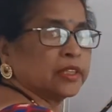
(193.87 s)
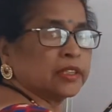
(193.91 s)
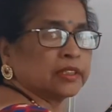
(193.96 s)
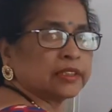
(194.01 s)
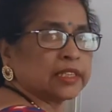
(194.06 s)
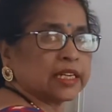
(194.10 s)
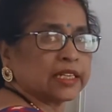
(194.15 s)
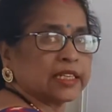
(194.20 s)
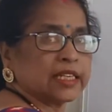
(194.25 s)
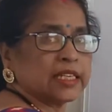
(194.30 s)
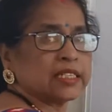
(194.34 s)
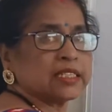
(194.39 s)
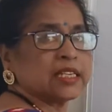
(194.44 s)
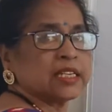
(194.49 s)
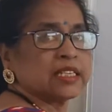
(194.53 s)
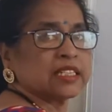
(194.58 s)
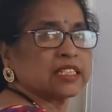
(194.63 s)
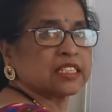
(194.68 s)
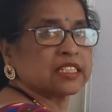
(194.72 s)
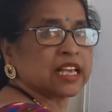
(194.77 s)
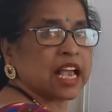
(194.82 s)
that is
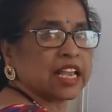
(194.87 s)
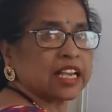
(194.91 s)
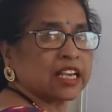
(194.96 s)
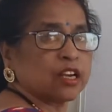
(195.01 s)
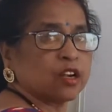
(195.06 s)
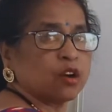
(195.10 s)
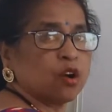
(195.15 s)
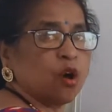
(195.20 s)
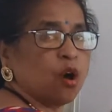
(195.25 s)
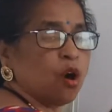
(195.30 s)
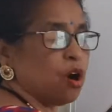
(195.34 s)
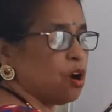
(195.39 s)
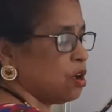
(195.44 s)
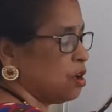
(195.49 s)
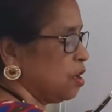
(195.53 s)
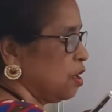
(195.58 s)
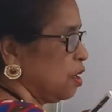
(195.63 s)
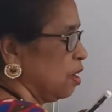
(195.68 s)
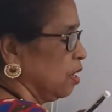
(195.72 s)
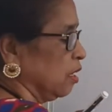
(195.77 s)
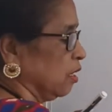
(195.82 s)

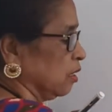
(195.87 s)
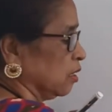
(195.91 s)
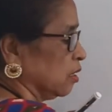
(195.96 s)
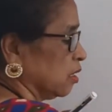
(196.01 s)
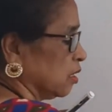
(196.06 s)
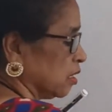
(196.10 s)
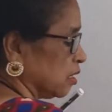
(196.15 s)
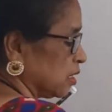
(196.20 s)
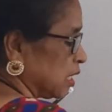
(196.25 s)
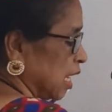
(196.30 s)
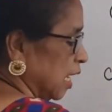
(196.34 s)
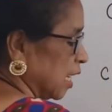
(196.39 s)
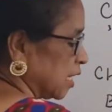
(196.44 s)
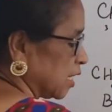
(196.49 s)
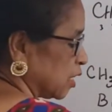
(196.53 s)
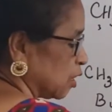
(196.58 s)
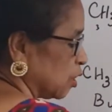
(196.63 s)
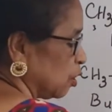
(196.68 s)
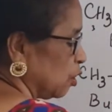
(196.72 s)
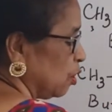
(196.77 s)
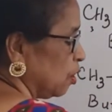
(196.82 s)

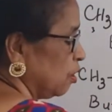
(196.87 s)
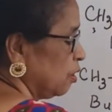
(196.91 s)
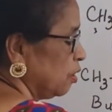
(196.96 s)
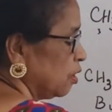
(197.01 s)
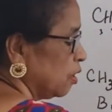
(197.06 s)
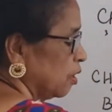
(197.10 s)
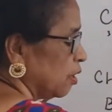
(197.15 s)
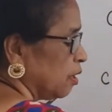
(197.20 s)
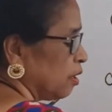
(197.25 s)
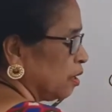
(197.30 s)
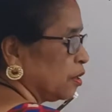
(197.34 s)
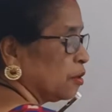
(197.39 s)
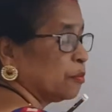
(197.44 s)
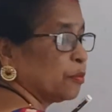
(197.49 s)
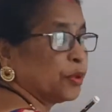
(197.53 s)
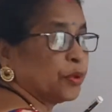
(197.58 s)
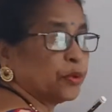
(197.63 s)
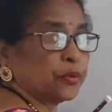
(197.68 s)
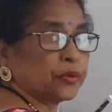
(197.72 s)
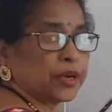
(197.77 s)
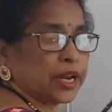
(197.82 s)

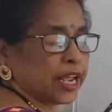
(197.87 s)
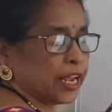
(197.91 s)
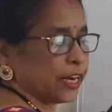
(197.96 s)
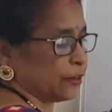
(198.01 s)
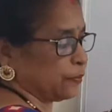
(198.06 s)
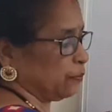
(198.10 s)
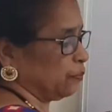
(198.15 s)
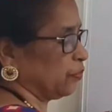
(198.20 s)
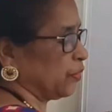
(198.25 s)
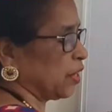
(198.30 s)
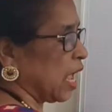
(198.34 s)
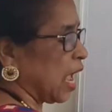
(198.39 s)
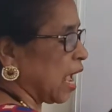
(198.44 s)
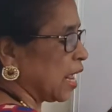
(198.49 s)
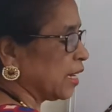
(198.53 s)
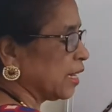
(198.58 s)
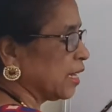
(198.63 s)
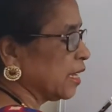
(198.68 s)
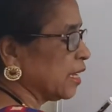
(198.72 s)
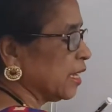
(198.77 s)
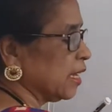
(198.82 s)
cyclobutane,
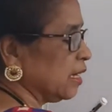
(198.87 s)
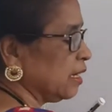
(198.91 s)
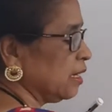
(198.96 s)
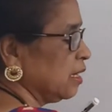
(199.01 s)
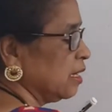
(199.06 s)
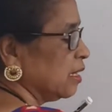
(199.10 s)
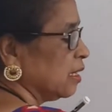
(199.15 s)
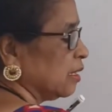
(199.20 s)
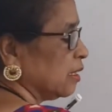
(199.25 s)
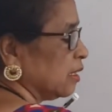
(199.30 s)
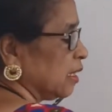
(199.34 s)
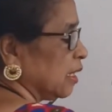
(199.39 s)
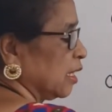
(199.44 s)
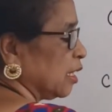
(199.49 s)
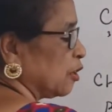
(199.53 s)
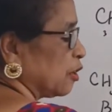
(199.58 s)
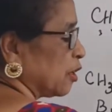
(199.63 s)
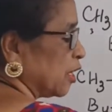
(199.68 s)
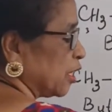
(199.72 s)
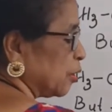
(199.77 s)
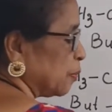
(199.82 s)
and here you
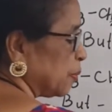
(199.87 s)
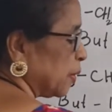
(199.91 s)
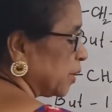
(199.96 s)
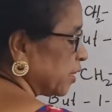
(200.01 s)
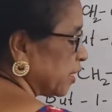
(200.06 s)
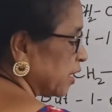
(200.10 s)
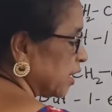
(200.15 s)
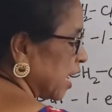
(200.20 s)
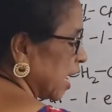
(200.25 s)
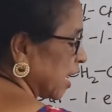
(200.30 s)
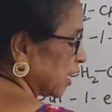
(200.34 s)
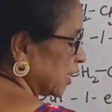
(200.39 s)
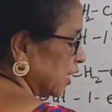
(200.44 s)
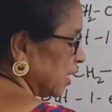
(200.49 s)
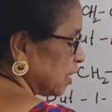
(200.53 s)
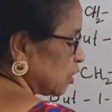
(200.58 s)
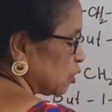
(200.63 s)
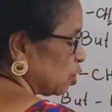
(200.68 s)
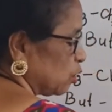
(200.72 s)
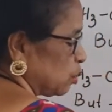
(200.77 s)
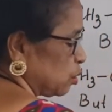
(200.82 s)
can represent like
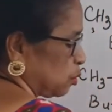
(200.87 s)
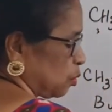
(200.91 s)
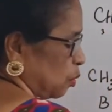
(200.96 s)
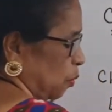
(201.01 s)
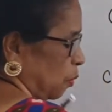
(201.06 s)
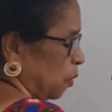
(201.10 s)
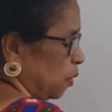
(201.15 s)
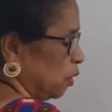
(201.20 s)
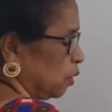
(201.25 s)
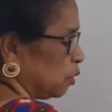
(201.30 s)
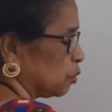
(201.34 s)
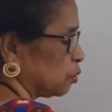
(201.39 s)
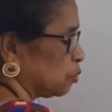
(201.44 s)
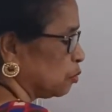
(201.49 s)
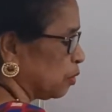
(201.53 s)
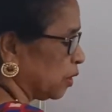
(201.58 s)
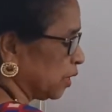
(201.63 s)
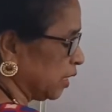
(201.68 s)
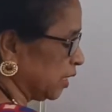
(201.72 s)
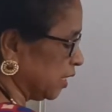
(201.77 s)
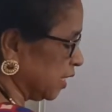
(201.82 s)
this also. So
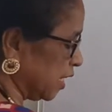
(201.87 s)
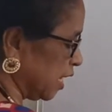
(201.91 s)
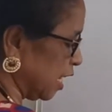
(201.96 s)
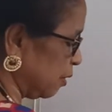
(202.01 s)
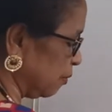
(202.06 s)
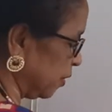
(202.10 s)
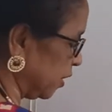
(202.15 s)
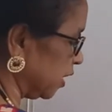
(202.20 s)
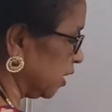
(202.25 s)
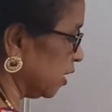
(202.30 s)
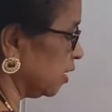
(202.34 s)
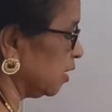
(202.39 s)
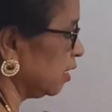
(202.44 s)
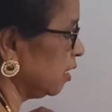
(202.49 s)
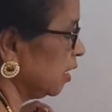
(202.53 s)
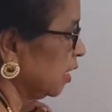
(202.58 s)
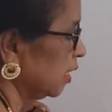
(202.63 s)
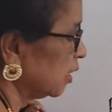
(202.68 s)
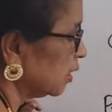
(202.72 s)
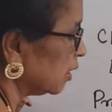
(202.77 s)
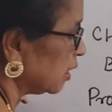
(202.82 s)
what is the name here?
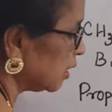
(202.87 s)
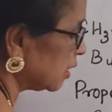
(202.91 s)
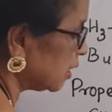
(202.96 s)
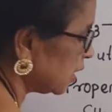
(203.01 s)
This